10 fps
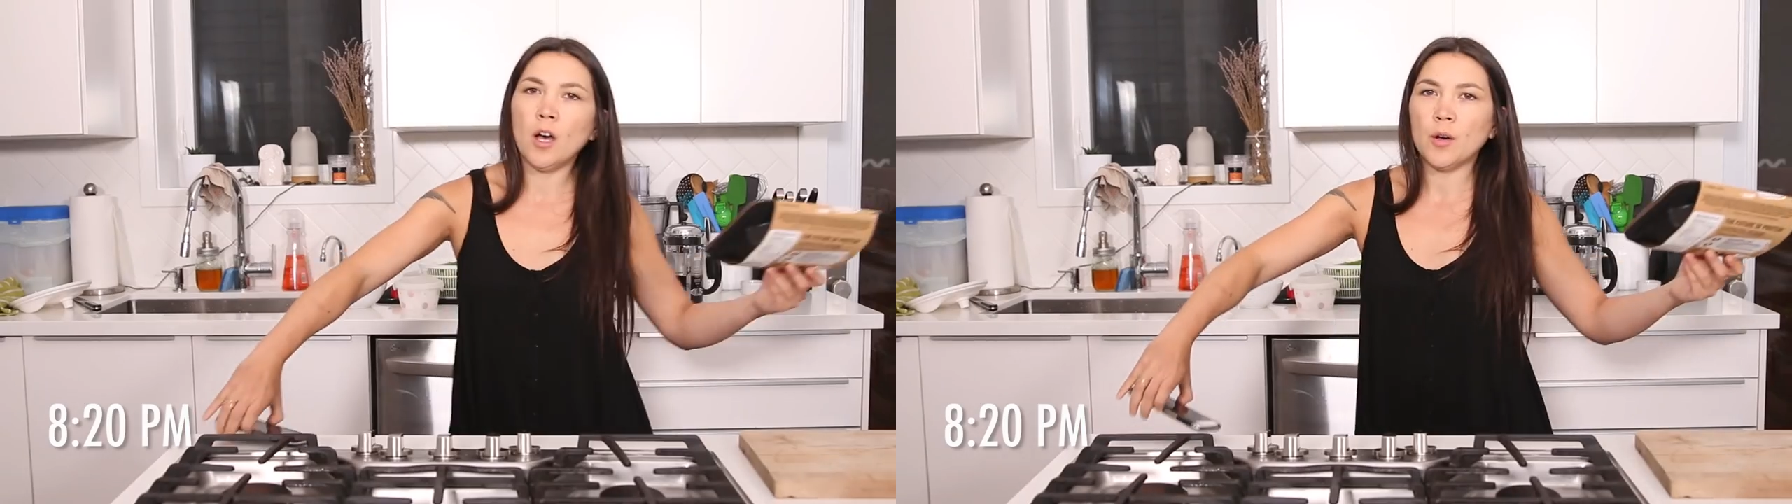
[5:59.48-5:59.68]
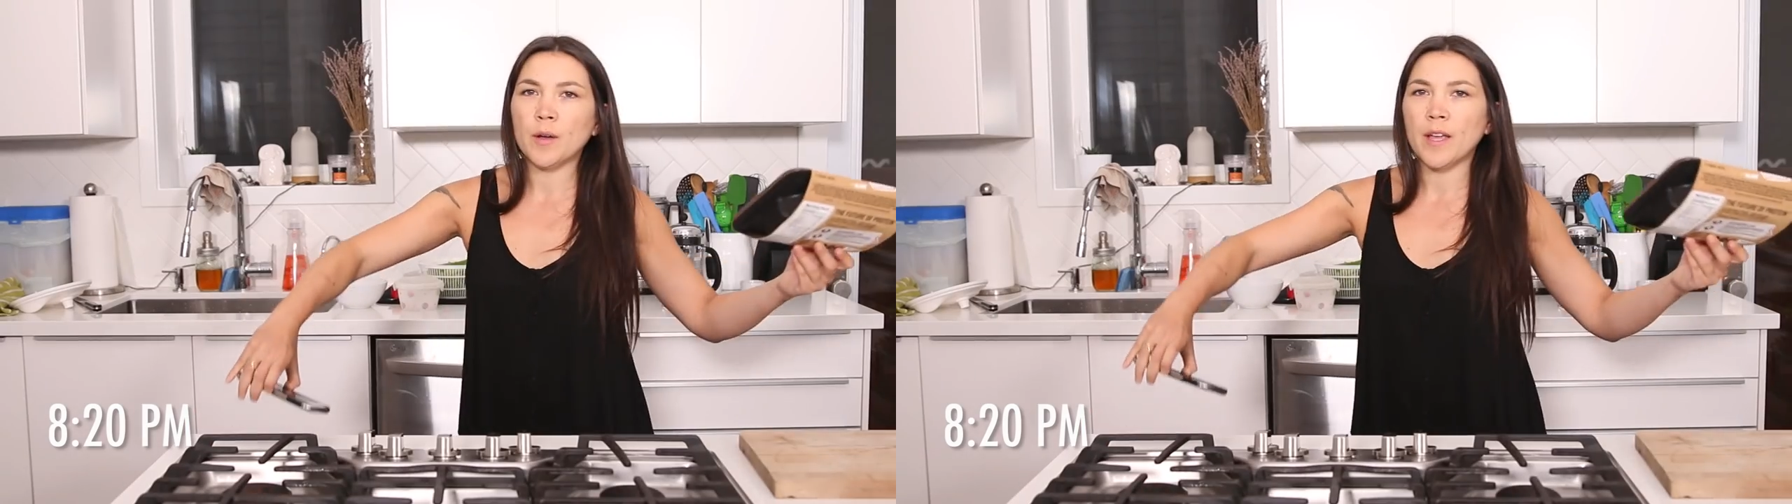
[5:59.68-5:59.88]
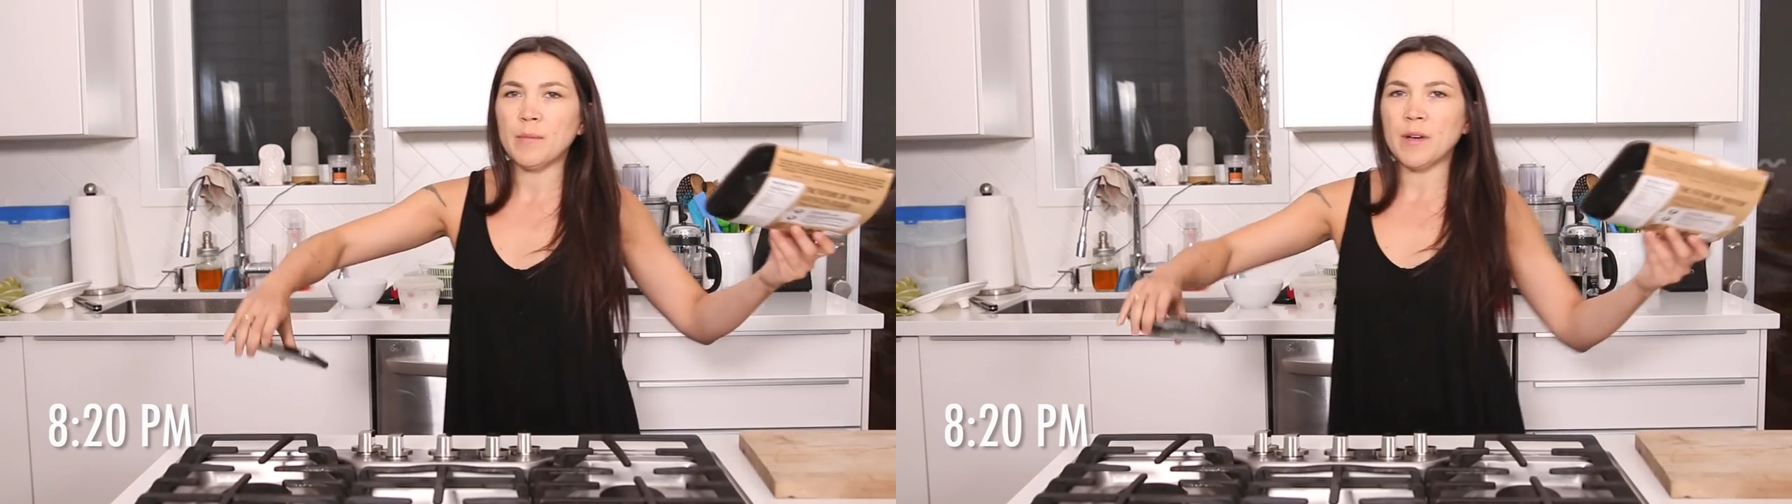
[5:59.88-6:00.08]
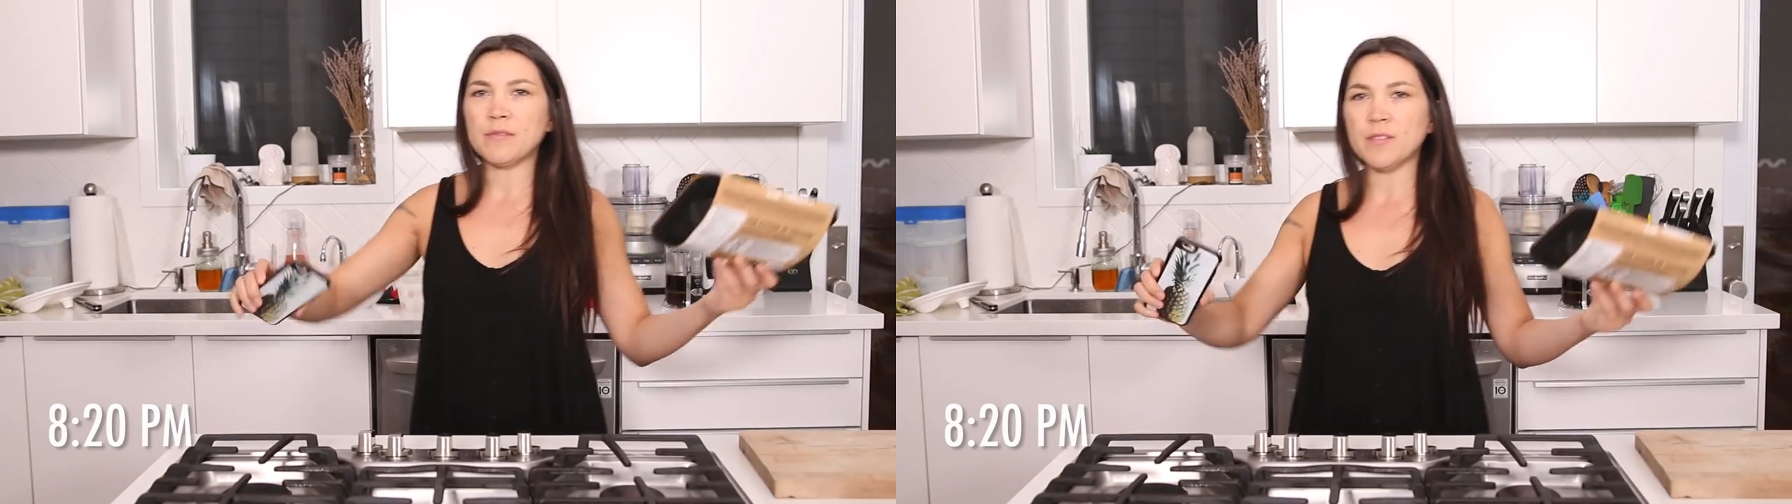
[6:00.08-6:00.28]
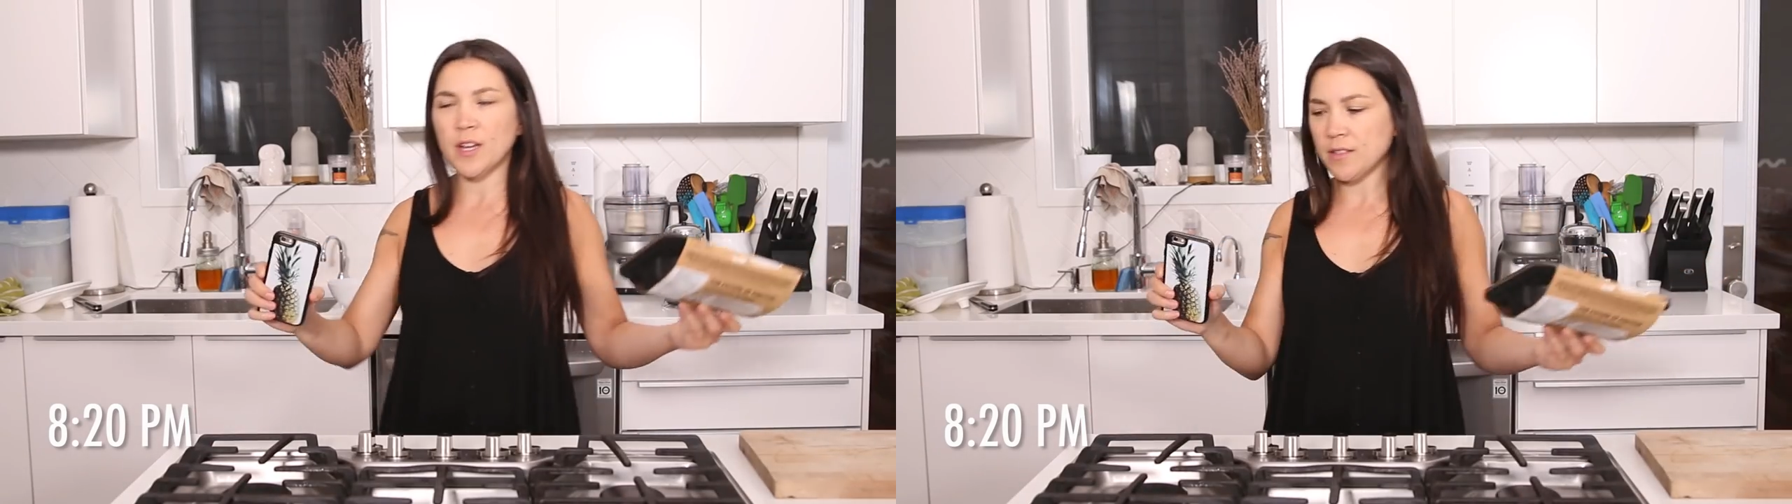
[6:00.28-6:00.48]
Okay,
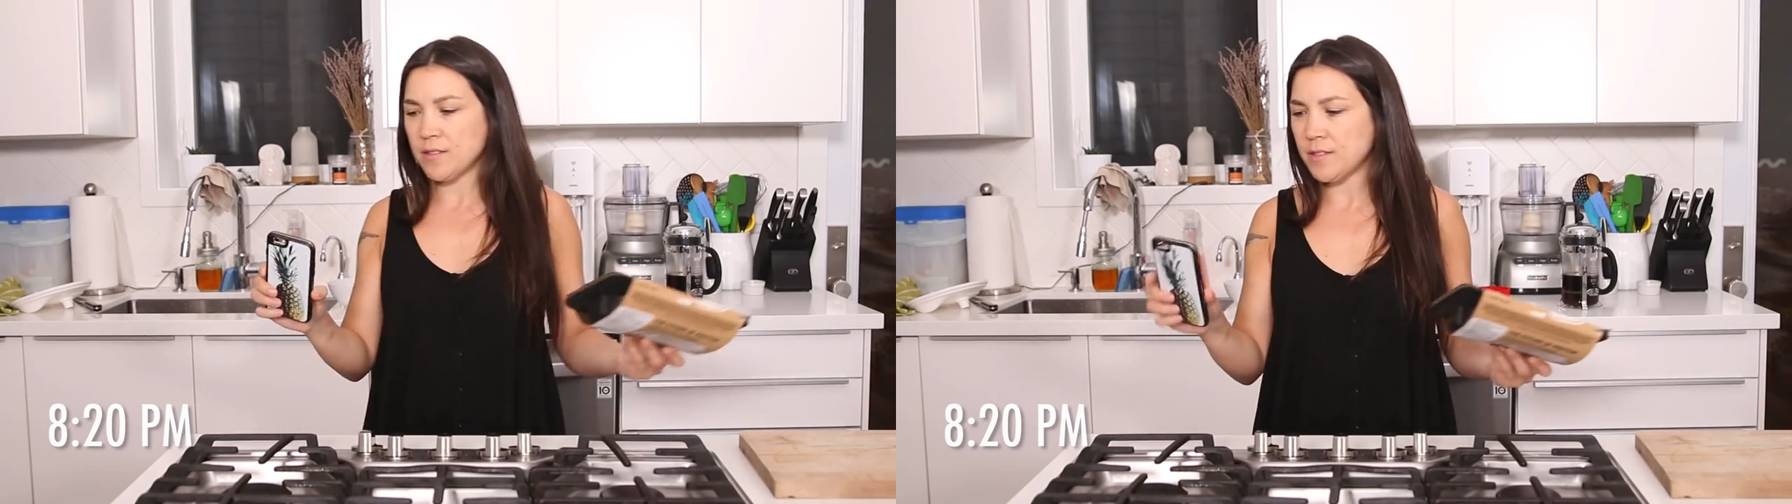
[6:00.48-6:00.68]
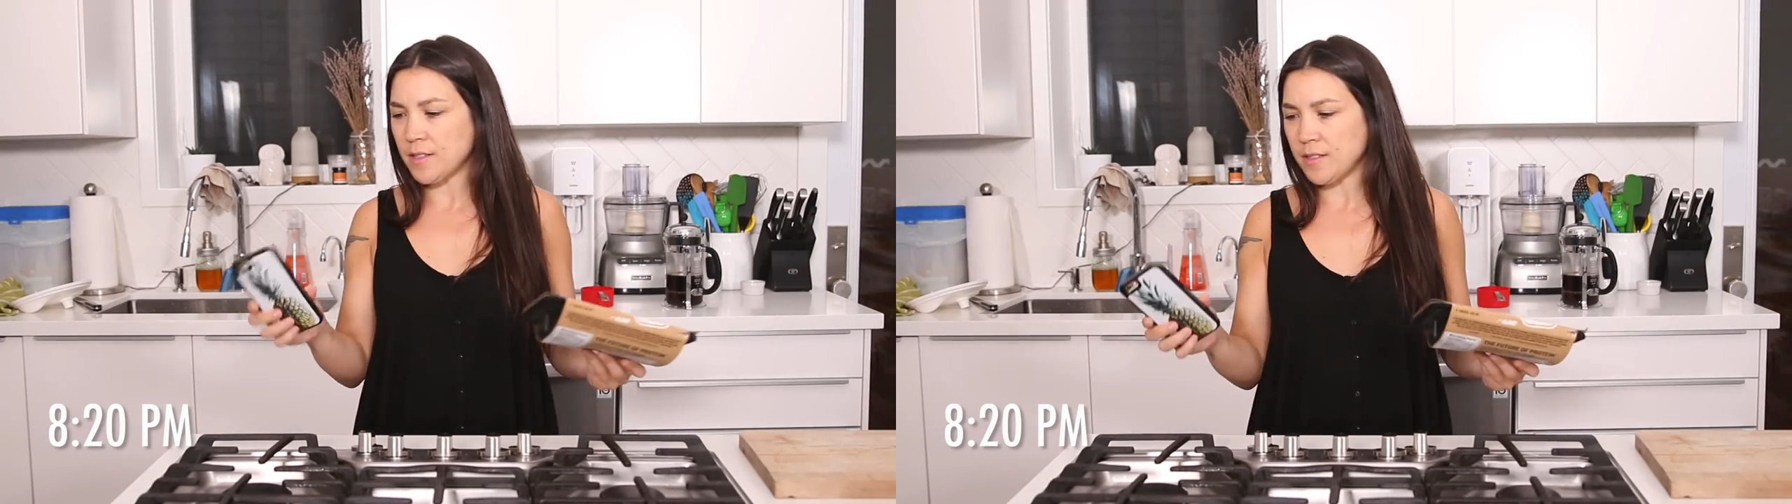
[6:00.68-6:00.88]
my friends,